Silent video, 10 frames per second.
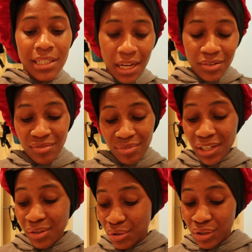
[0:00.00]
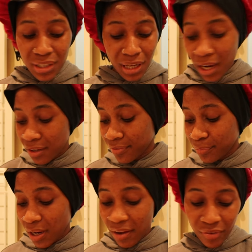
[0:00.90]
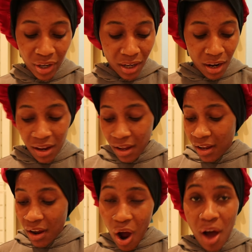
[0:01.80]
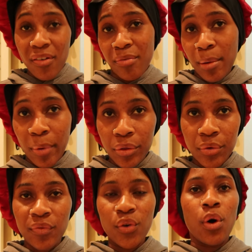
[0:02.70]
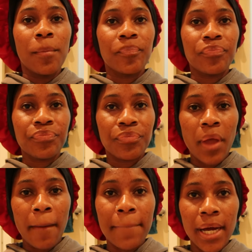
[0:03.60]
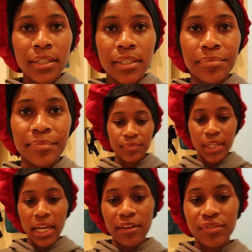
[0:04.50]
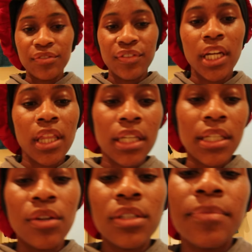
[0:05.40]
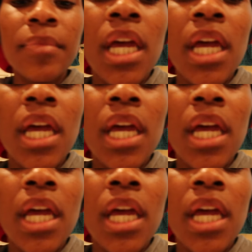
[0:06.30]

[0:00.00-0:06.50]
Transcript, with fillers: It's actually really huge. It's kind of covering half of my bathroom floor, but I have to figure things out.